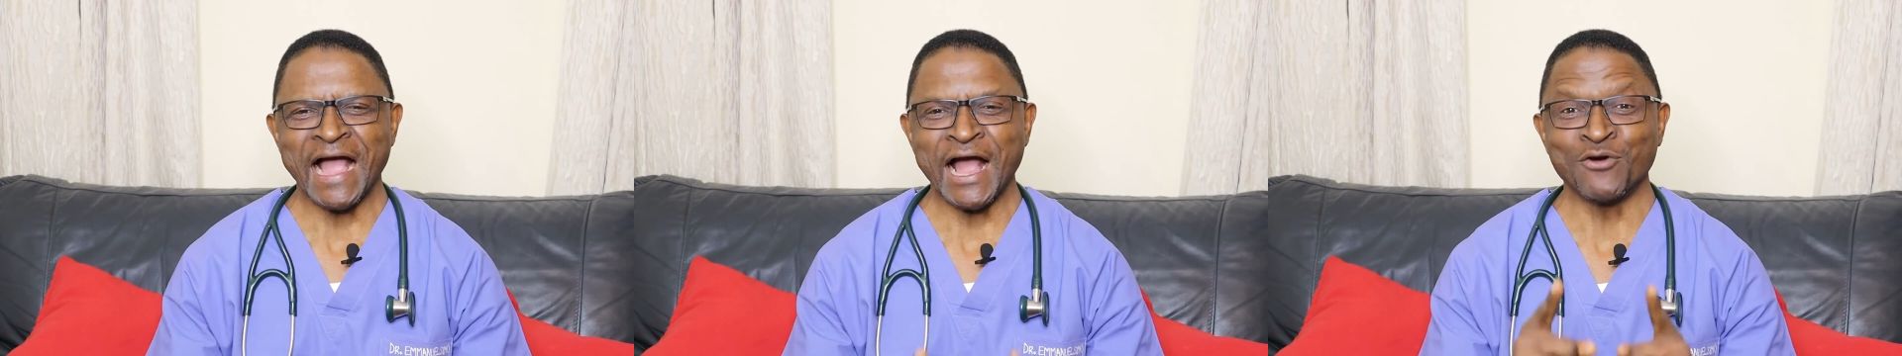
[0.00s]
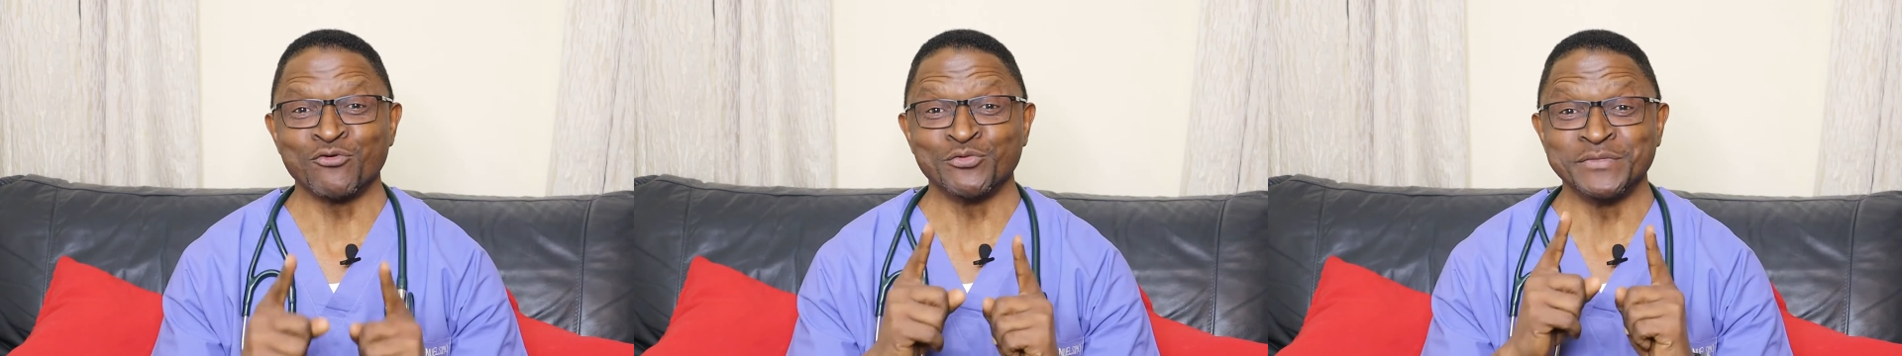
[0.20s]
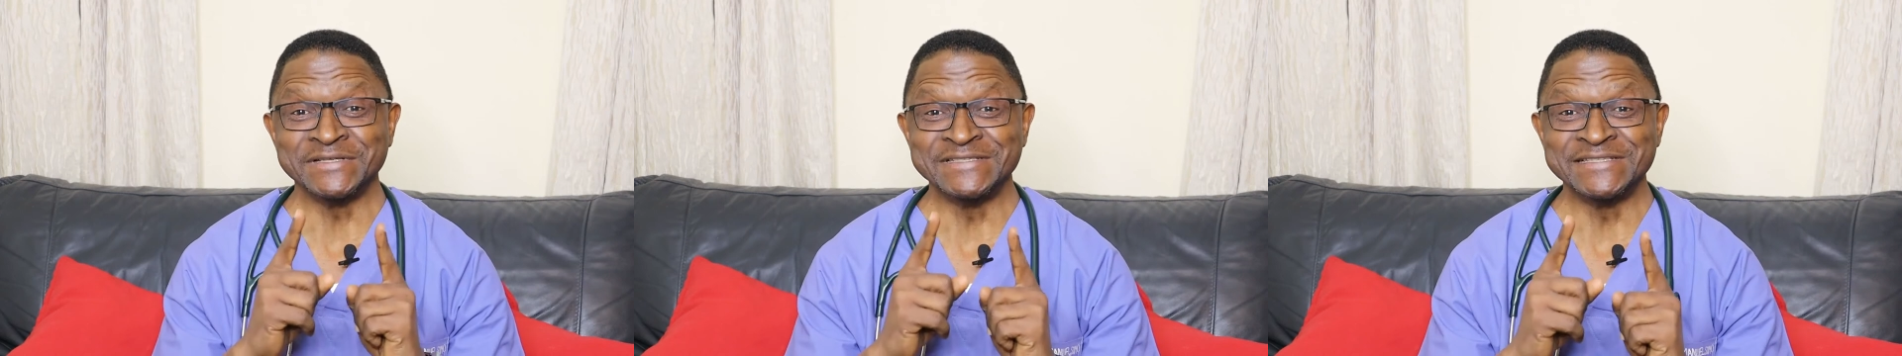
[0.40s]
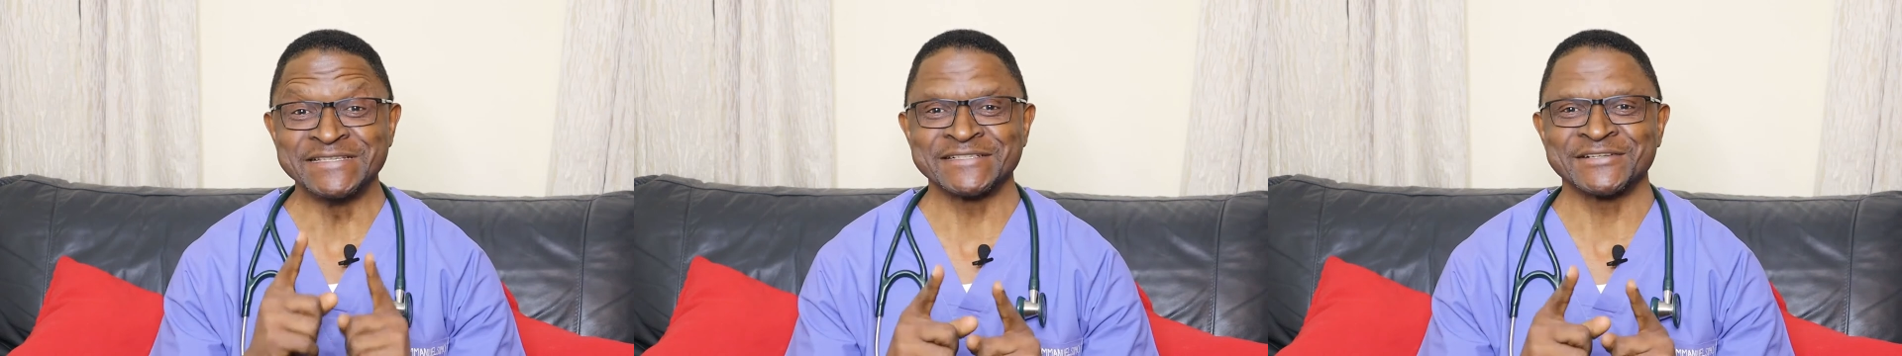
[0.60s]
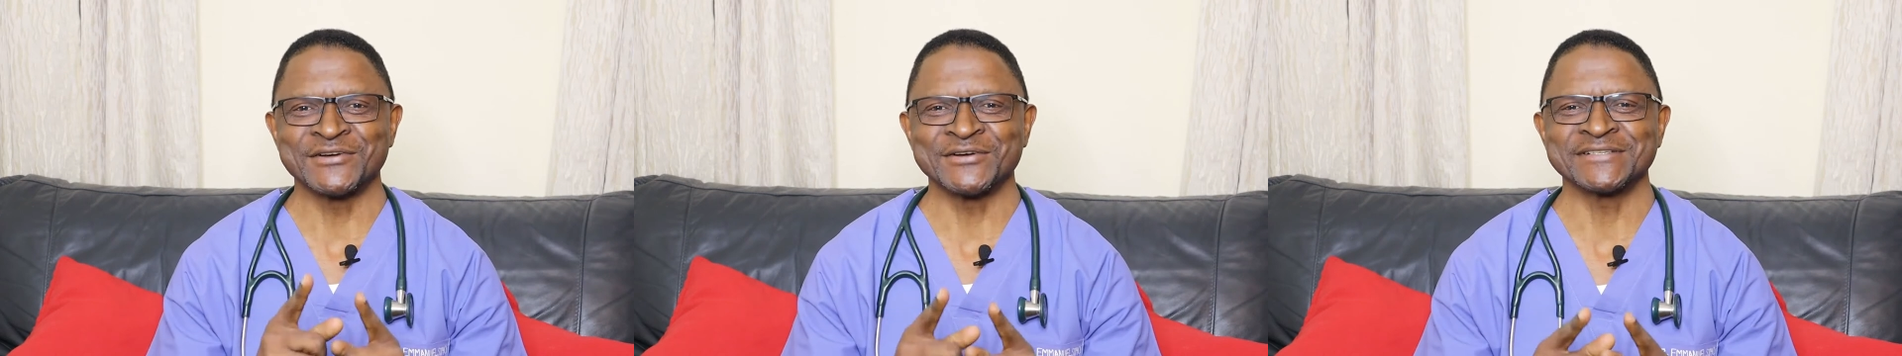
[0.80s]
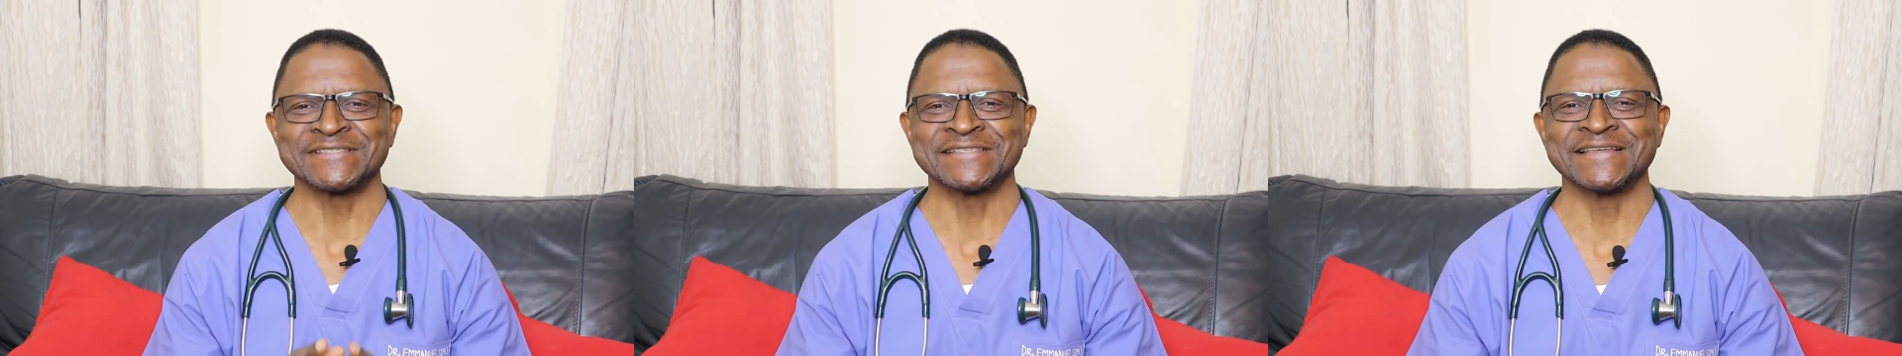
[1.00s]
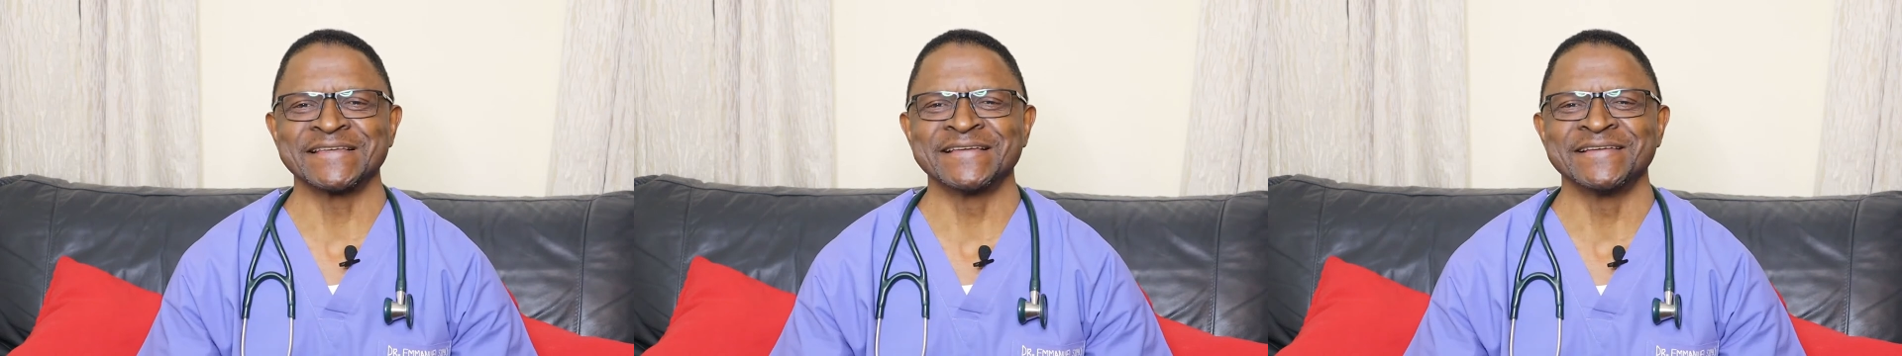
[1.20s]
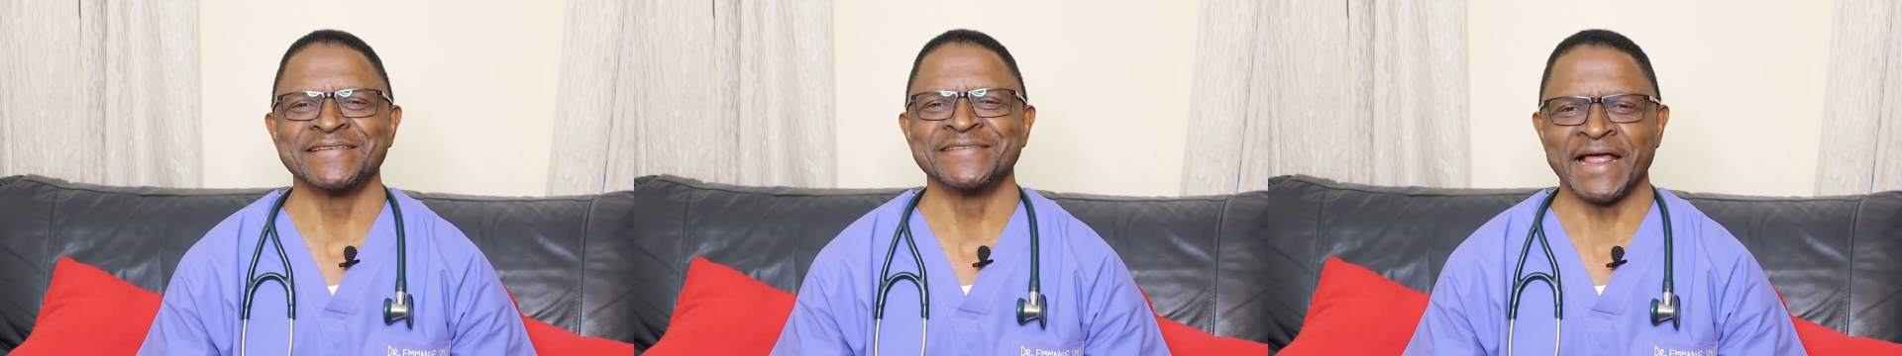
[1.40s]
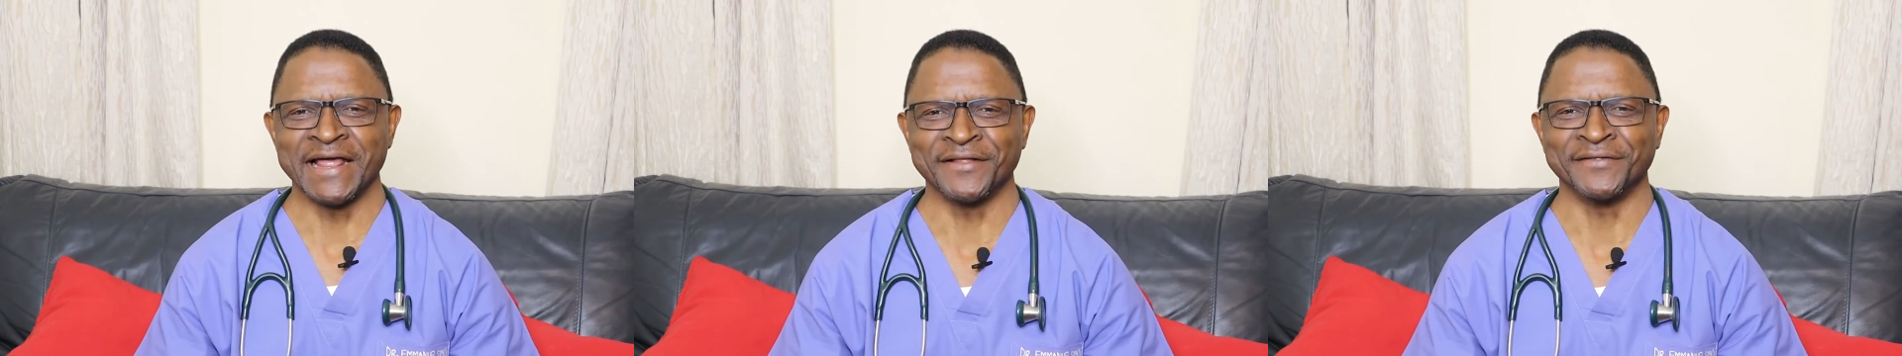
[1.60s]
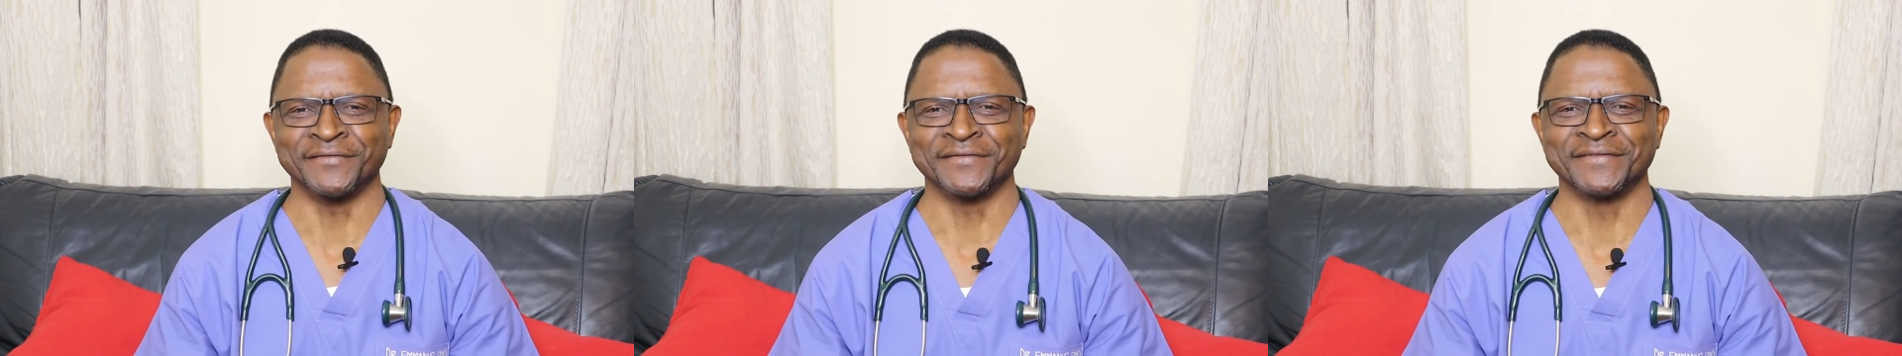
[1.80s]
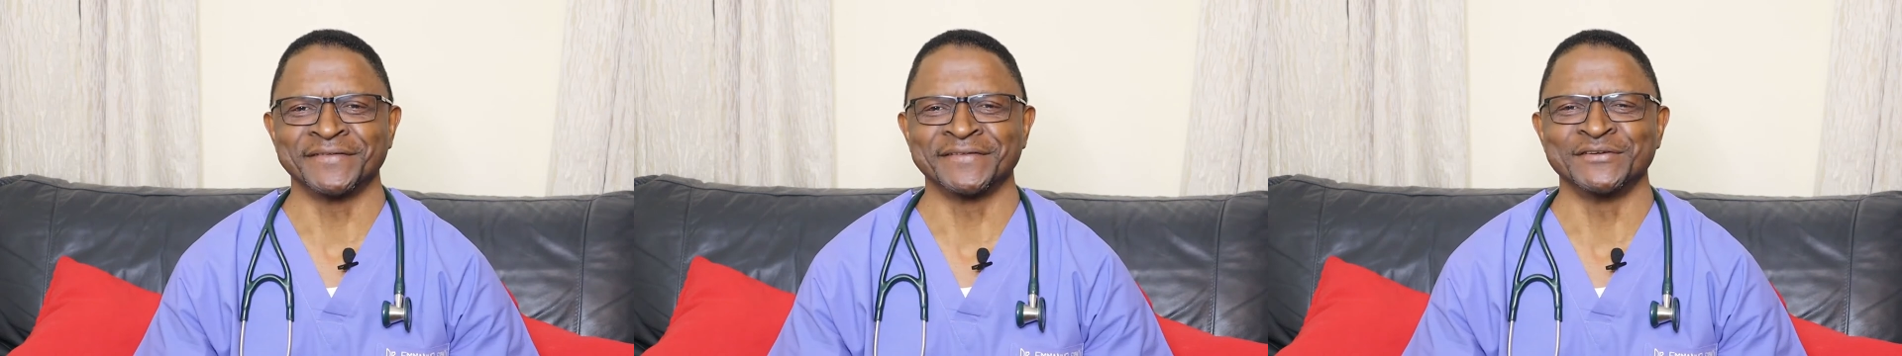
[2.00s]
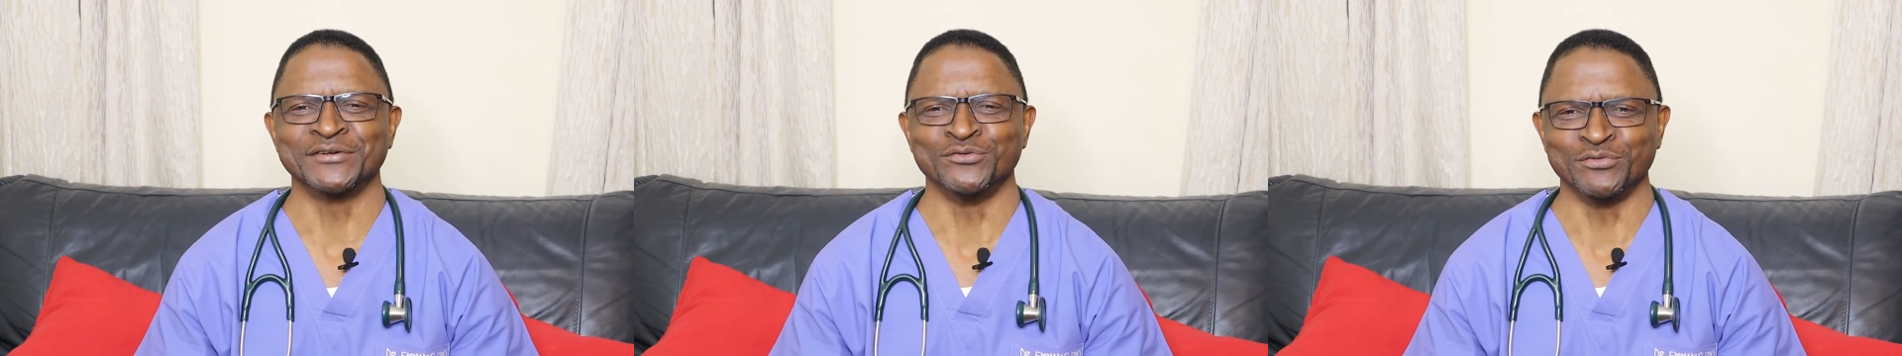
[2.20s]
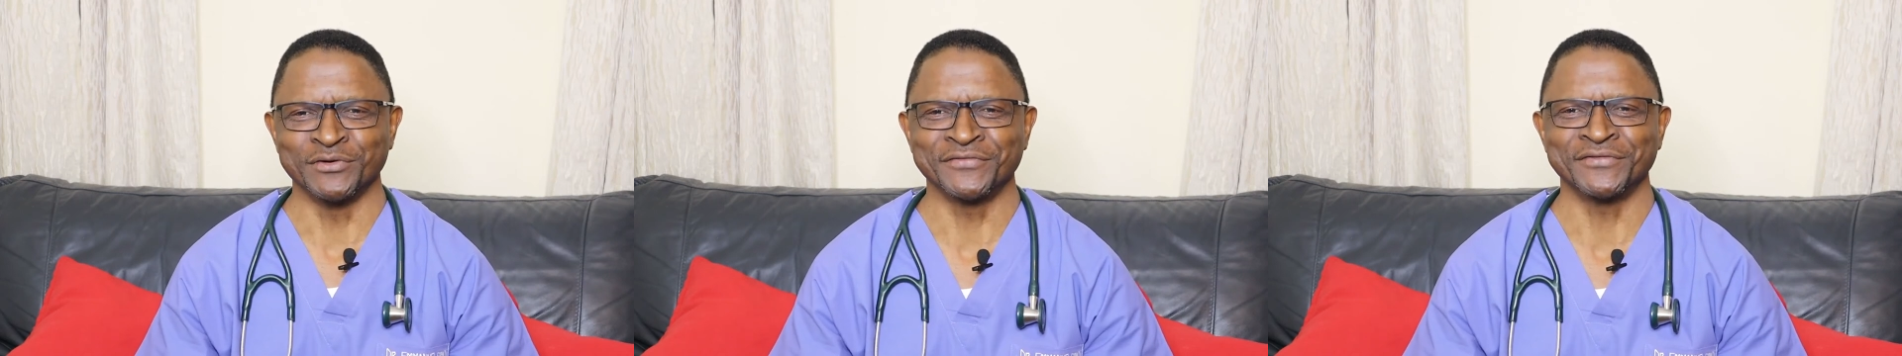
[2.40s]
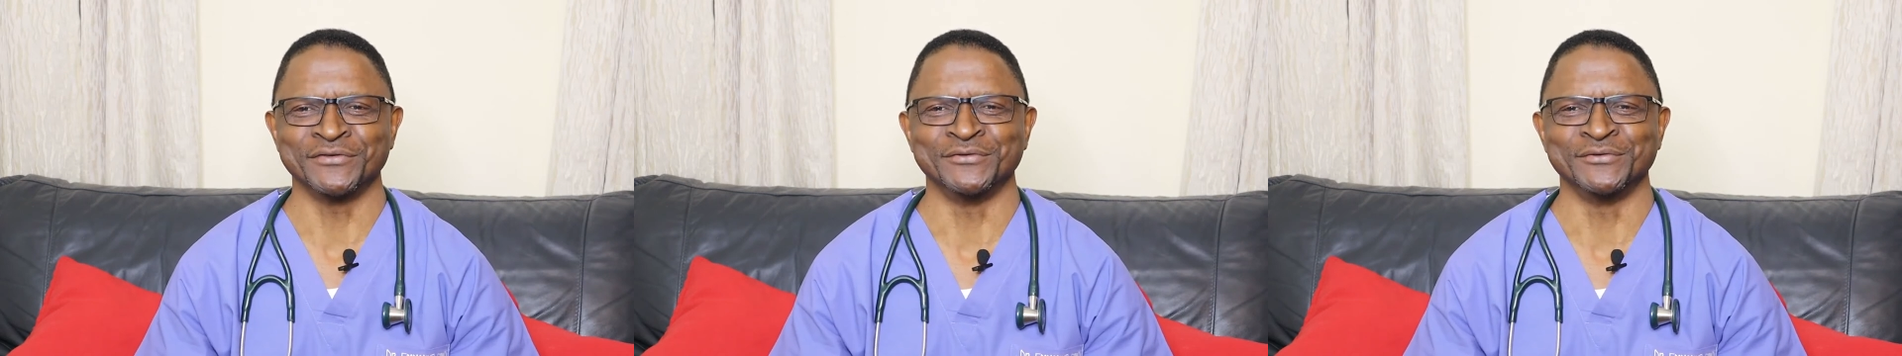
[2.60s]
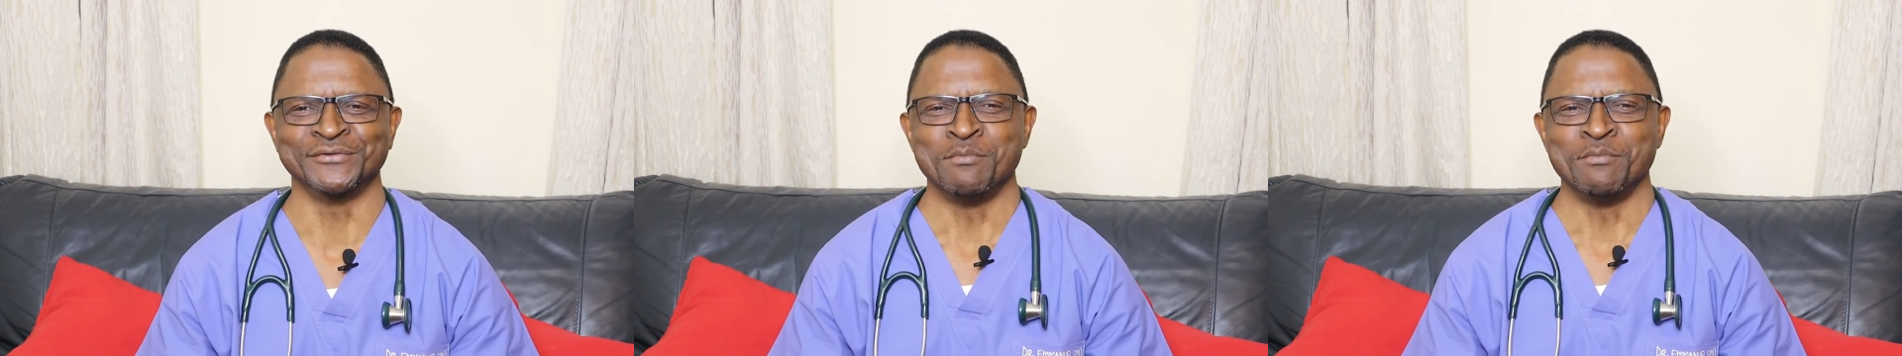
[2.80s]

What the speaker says: I will be discussing health with you.